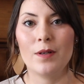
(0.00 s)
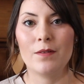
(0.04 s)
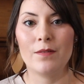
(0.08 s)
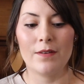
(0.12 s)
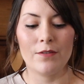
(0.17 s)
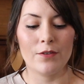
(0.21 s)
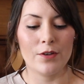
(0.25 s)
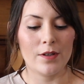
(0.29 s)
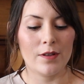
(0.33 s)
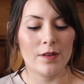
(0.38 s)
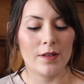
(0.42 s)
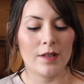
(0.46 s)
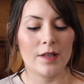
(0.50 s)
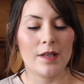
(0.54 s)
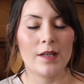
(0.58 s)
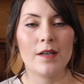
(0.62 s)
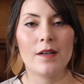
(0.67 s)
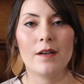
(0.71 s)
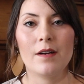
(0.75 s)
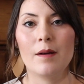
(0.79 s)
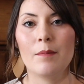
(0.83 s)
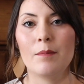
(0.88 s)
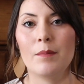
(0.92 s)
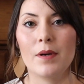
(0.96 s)
of everything
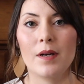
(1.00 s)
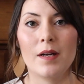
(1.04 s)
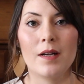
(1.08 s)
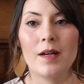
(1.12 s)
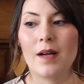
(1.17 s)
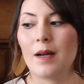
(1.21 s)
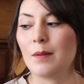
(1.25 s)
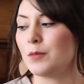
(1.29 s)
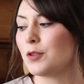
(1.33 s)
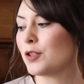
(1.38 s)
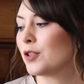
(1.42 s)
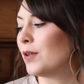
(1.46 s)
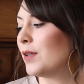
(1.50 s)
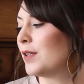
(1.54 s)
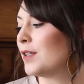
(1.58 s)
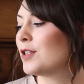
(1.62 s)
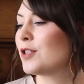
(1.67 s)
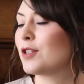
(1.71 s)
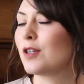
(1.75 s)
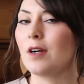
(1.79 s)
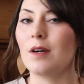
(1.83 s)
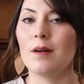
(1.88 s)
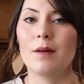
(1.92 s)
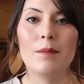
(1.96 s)
here, but I'm just going to
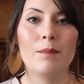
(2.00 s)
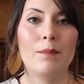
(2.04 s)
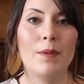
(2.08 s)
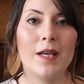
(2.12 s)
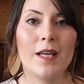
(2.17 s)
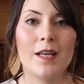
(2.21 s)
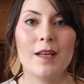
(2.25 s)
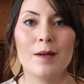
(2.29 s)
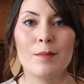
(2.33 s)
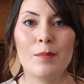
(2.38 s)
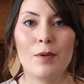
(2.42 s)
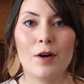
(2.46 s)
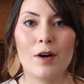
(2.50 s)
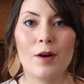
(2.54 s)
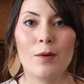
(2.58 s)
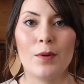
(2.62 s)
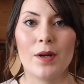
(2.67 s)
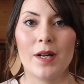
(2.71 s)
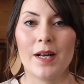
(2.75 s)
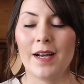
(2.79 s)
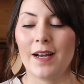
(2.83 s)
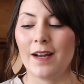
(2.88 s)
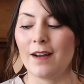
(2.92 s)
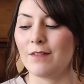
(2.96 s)
start picking apart
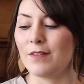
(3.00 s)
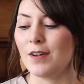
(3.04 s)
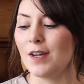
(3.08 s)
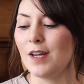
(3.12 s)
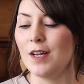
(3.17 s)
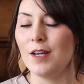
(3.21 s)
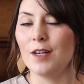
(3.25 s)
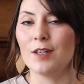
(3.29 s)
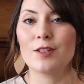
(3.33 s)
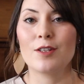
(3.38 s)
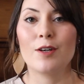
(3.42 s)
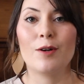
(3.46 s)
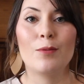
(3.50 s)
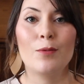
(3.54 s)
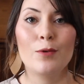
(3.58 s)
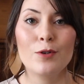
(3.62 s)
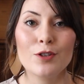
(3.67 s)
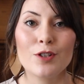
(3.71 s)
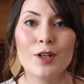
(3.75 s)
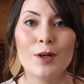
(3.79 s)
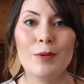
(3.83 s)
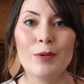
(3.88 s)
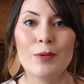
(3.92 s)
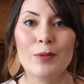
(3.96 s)
what I have. So we'll
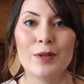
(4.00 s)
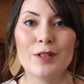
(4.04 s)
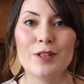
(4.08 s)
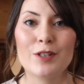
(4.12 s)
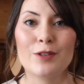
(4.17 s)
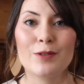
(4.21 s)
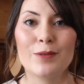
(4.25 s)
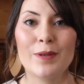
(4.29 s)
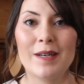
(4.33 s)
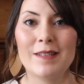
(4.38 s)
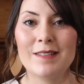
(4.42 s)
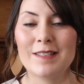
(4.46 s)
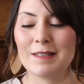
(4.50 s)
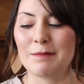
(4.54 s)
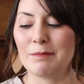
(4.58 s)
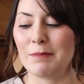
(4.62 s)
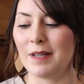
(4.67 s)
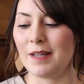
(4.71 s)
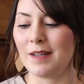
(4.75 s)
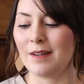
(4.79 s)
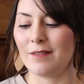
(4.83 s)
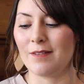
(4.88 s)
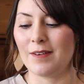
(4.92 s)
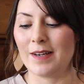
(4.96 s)
start with what's surrounding
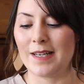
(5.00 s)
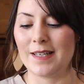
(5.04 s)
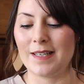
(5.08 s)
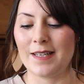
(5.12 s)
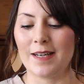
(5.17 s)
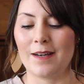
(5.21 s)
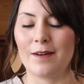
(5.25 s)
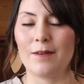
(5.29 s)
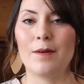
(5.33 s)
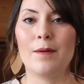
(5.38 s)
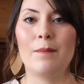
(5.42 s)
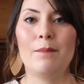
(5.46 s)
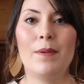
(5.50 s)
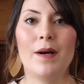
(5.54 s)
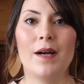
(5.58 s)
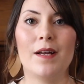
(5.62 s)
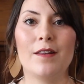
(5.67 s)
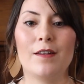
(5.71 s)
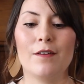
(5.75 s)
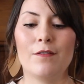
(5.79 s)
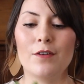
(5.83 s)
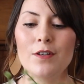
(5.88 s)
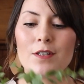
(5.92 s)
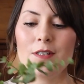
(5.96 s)
me right now.
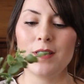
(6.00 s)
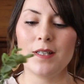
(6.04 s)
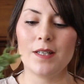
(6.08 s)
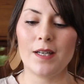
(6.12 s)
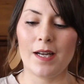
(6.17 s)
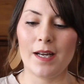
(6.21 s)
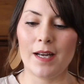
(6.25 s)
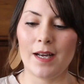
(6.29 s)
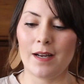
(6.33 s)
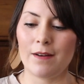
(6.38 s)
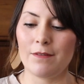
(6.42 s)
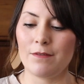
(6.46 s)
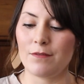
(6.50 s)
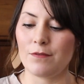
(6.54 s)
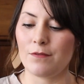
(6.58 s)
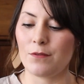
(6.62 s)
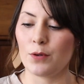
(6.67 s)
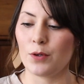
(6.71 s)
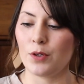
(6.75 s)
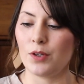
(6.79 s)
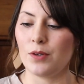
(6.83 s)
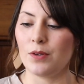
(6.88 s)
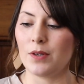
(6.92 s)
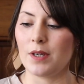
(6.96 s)
But the first thing I have
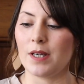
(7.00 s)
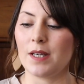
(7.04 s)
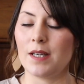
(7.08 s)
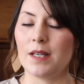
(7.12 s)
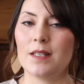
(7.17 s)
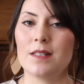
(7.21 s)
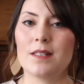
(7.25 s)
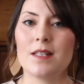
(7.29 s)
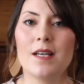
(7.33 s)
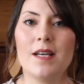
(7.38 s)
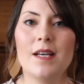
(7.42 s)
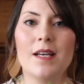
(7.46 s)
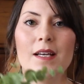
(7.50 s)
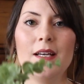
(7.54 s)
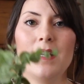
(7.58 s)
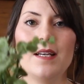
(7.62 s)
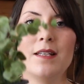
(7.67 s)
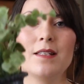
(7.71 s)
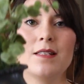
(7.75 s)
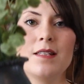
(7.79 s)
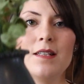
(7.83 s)
for you guys is